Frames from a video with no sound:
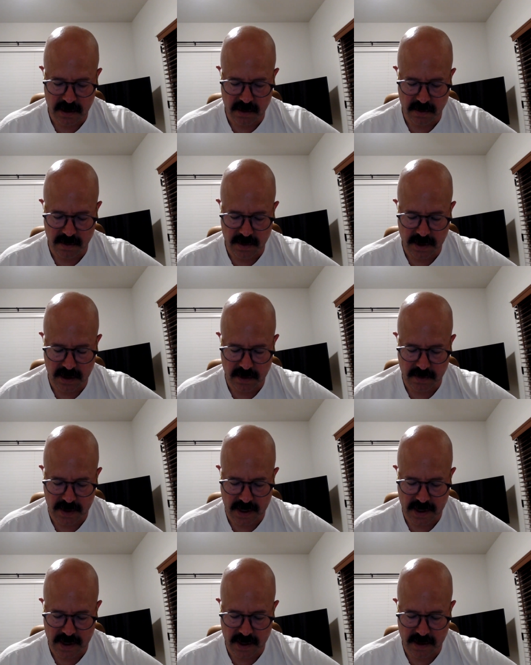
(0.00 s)

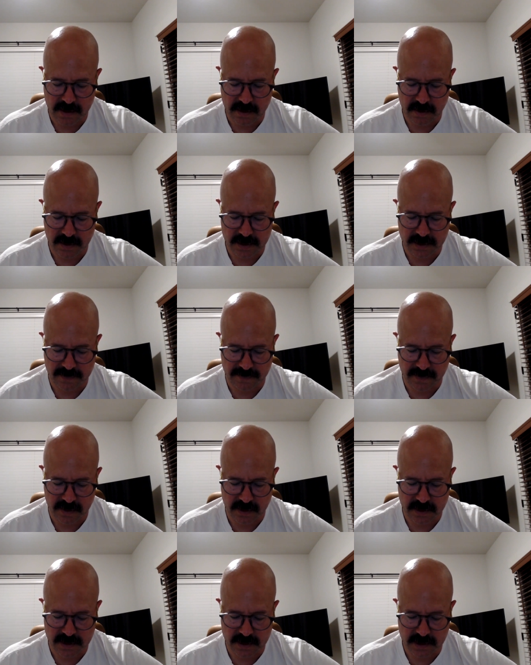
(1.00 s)
Rehabiah was the
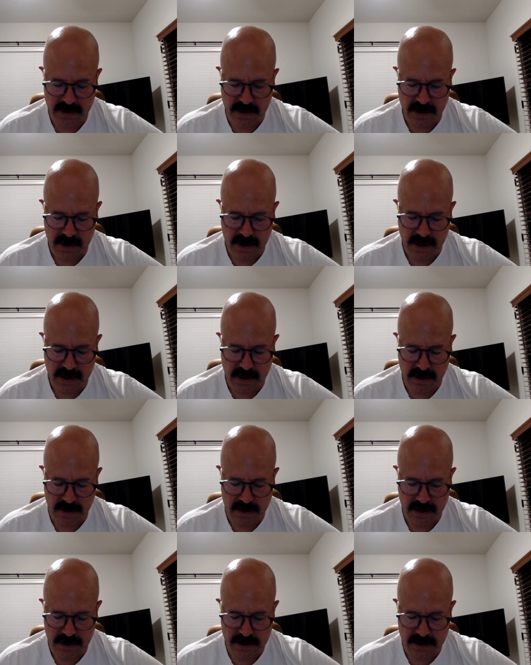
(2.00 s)
first. And
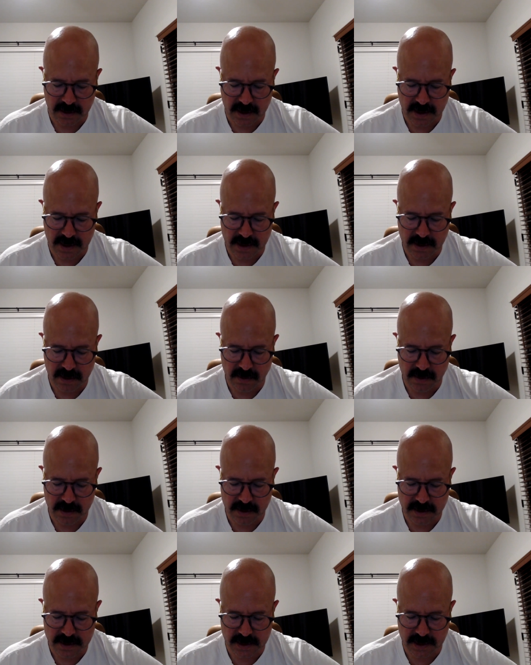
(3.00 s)
Eleazar had no other
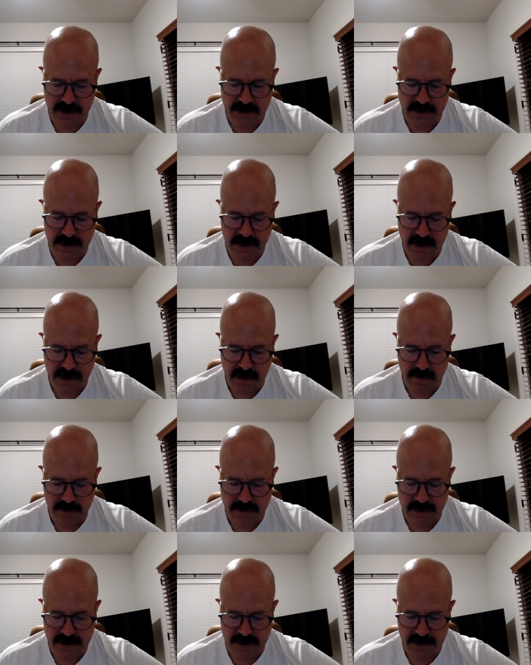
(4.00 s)
sons, but
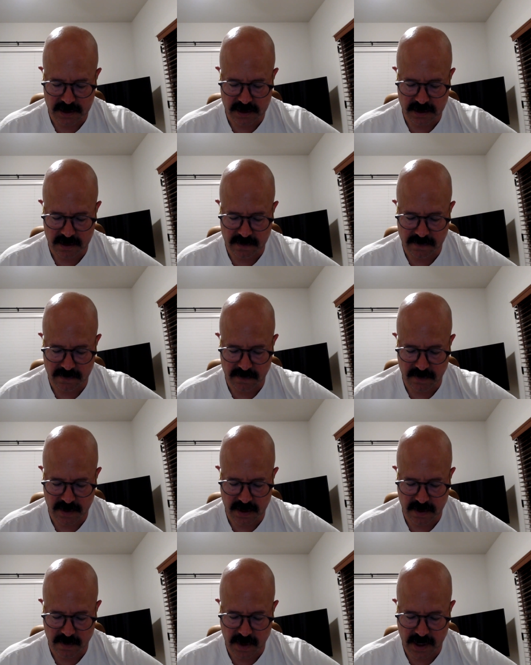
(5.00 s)
the sons of
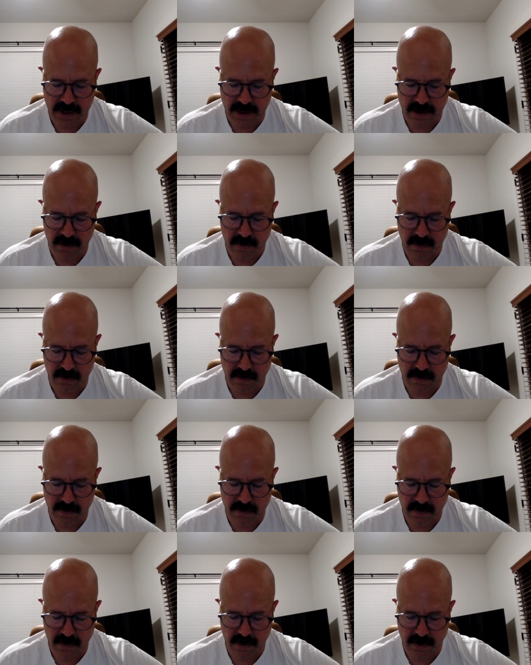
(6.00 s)
Rehabiah
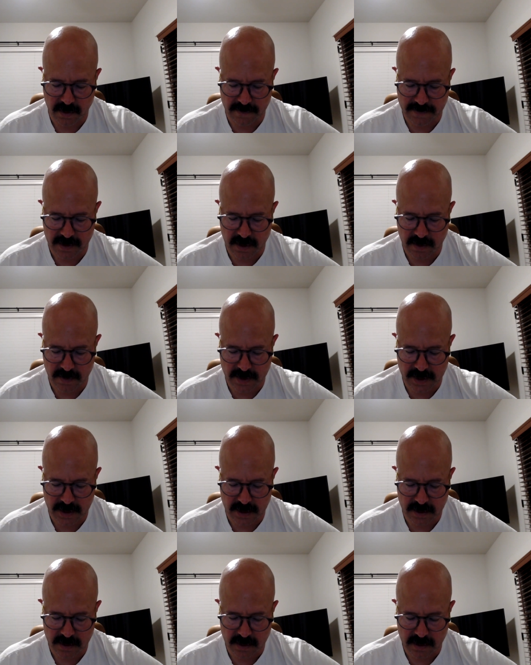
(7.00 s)
were very
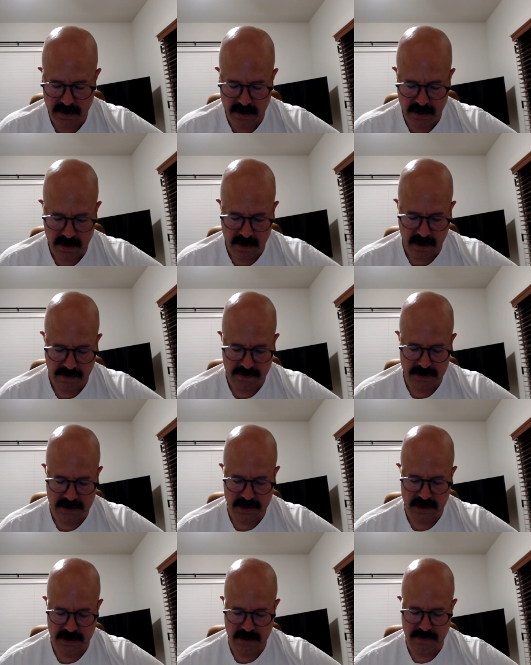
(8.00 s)
many. Of the
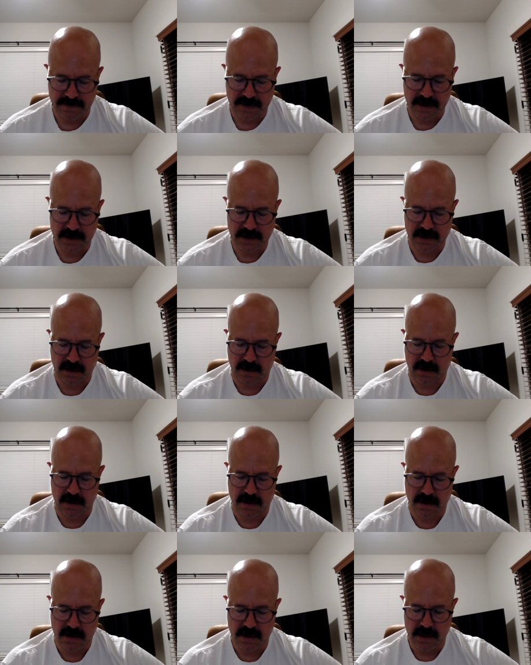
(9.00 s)
sons of
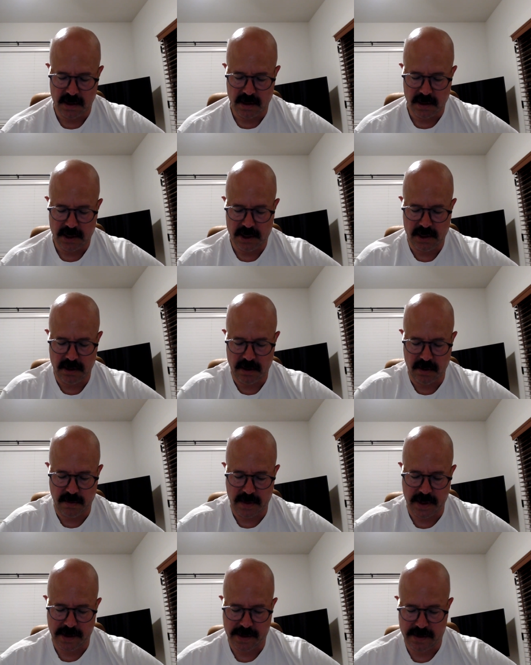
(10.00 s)
Izhar,
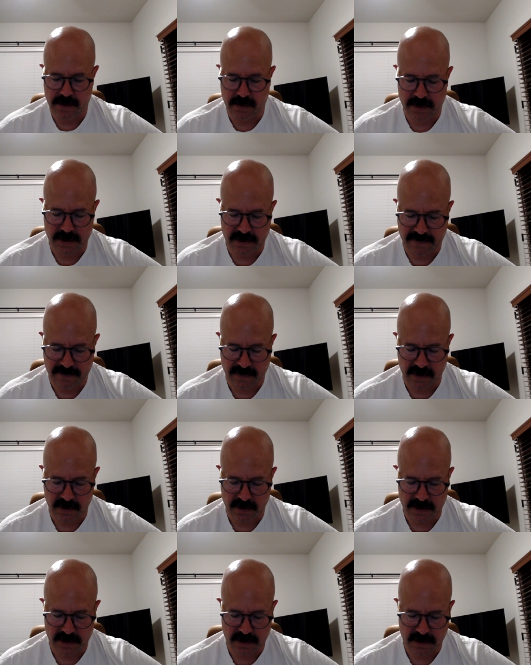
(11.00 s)
Shelomith was the
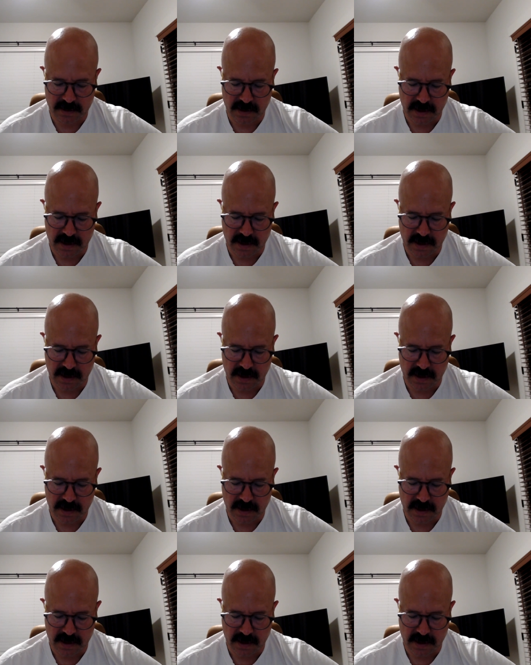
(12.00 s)
first.